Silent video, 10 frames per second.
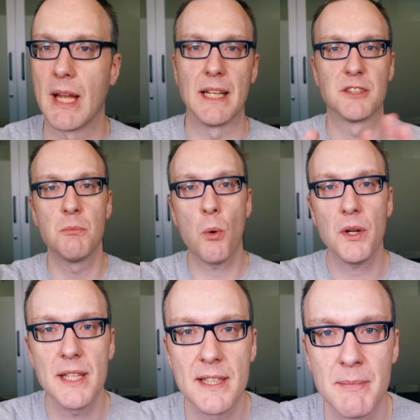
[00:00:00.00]
Okay, so
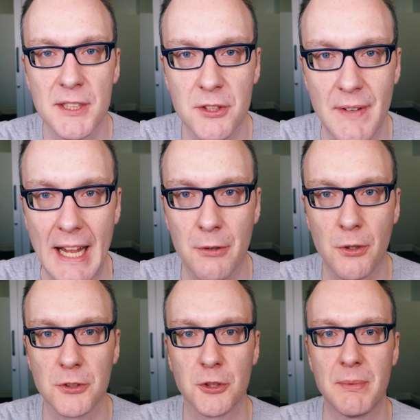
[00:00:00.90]
more than the Minister of
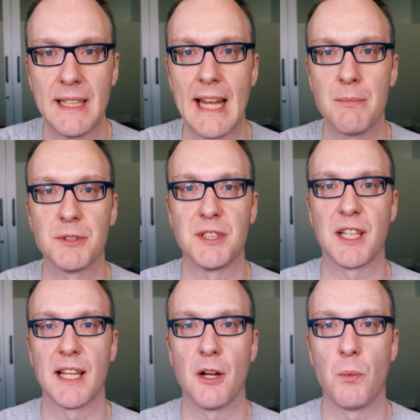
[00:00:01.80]
Agriculture being able to
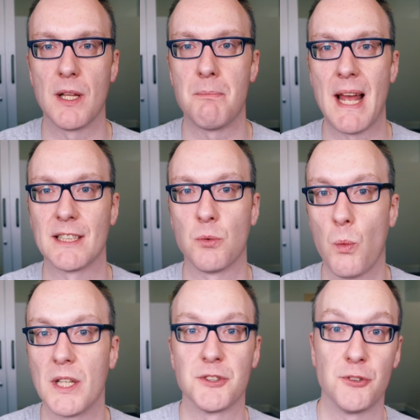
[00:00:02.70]
declare what a pest
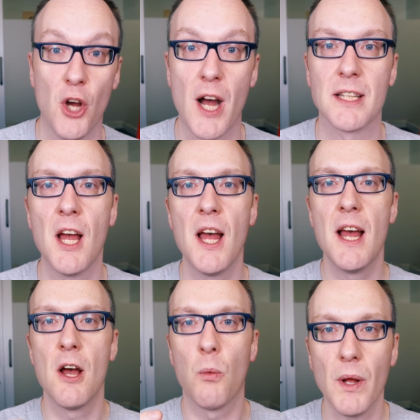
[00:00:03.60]
was or not,
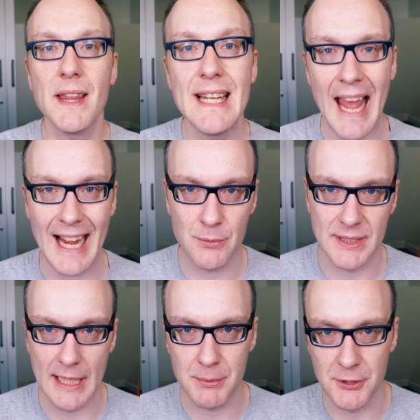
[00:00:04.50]
what the act
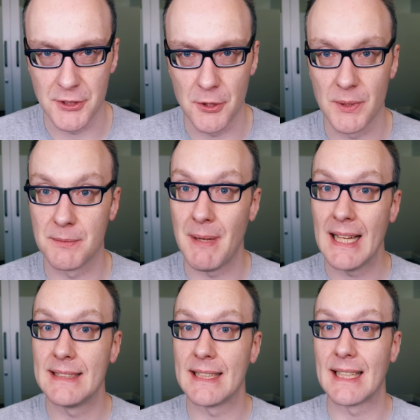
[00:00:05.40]
was able to do was
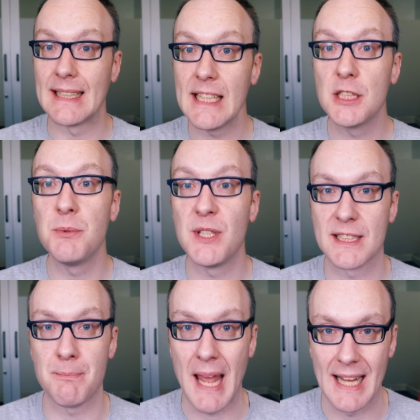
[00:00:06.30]
mandate that each
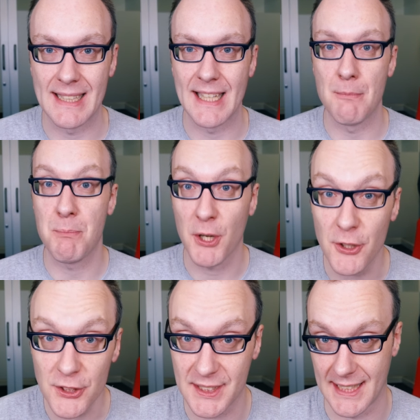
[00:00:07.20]
municipality and
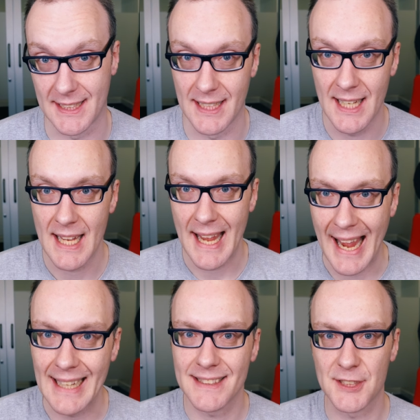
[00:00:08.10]
person
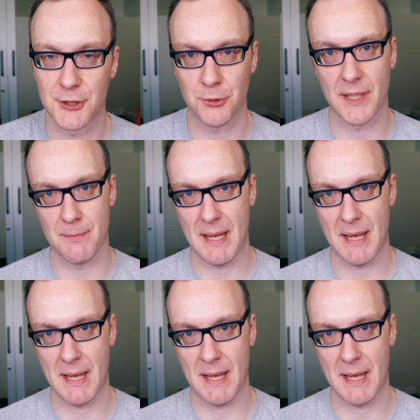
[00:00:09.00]
had to destroy the